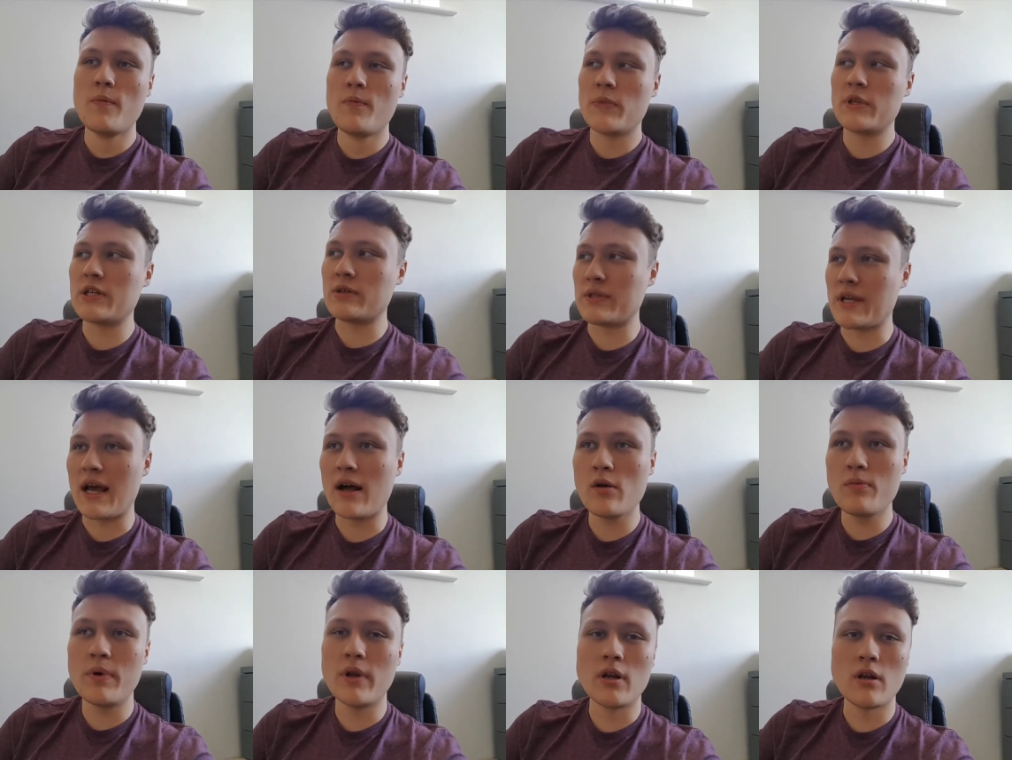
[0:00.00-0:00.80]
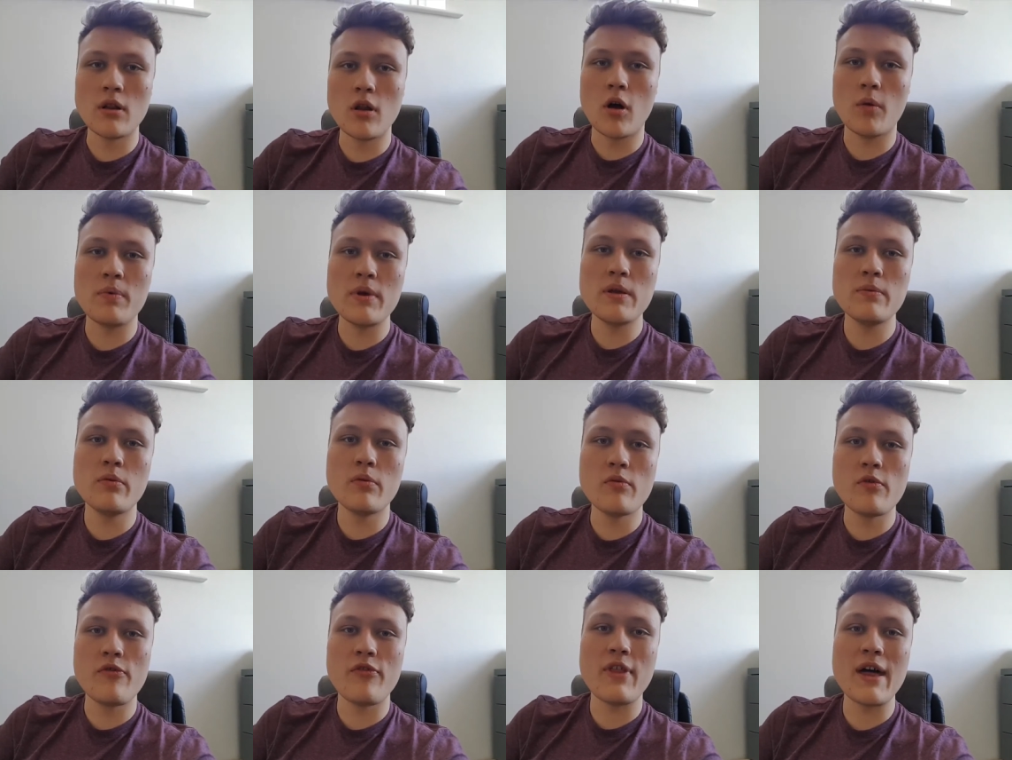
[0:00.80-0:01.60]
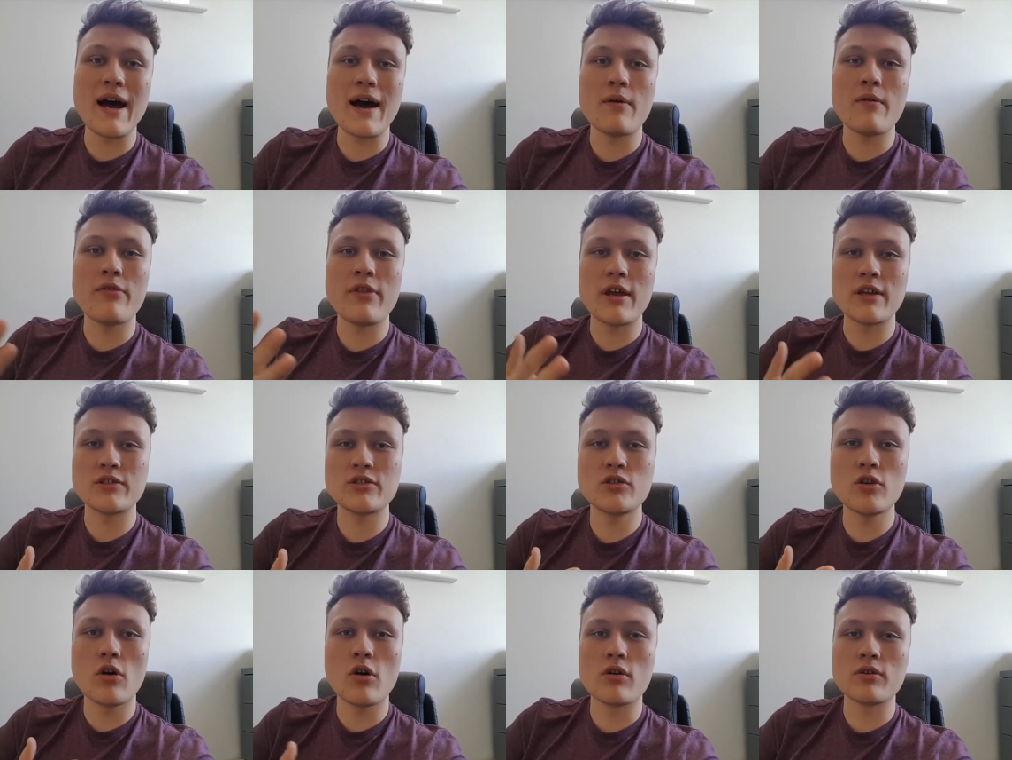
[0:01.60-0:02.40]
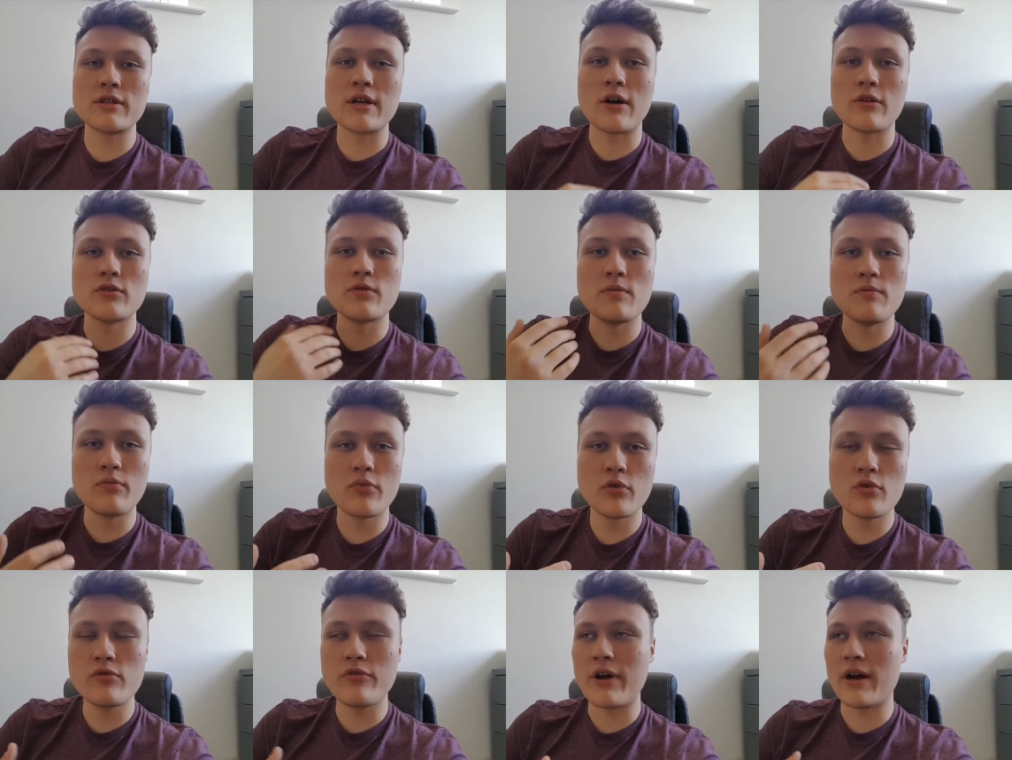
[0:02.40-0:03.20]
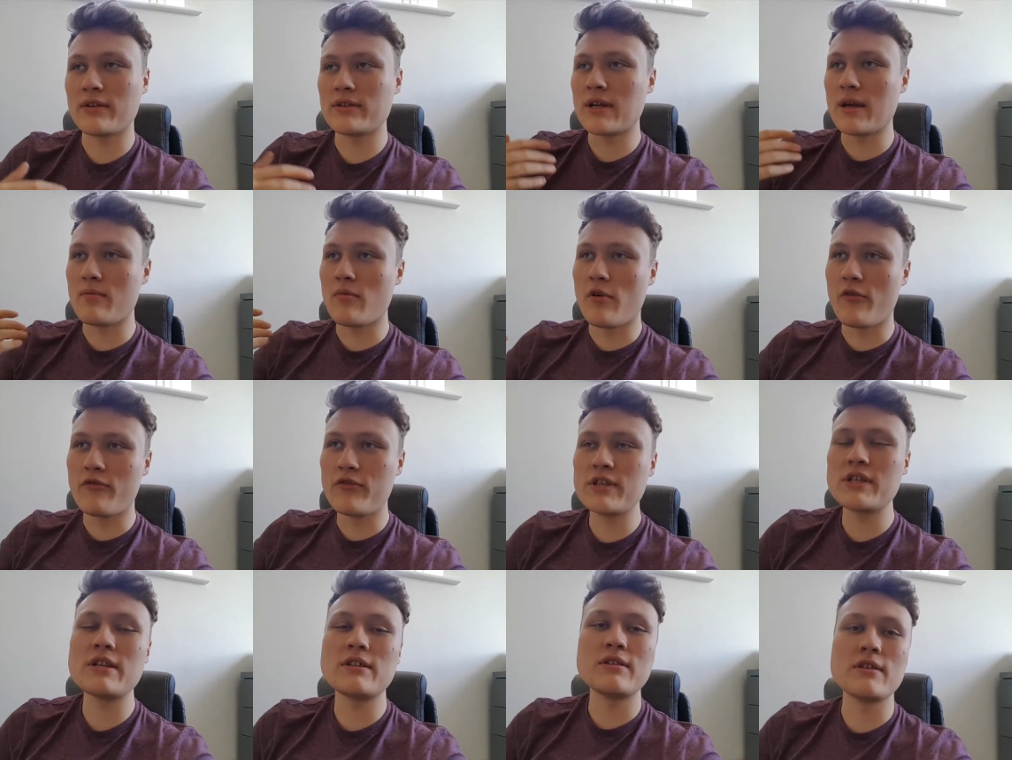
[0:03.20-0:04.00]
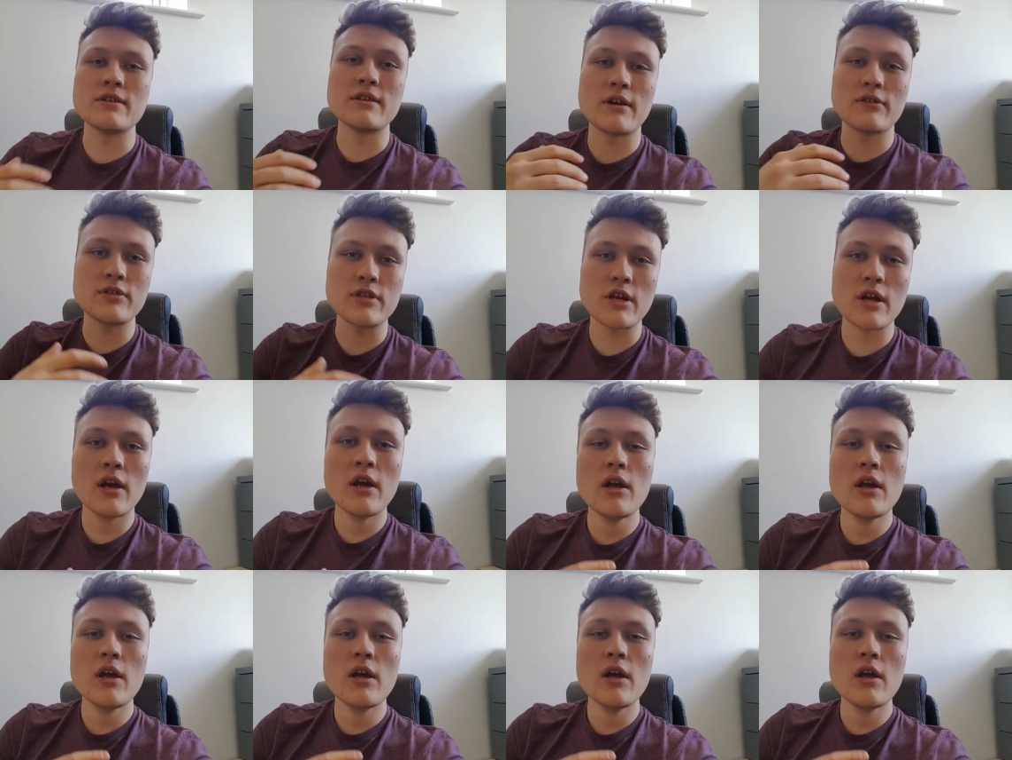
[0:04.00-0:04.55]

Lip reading: So I was helping a lot of people with that, with their stores, how to improve it, how to get more visitors, how to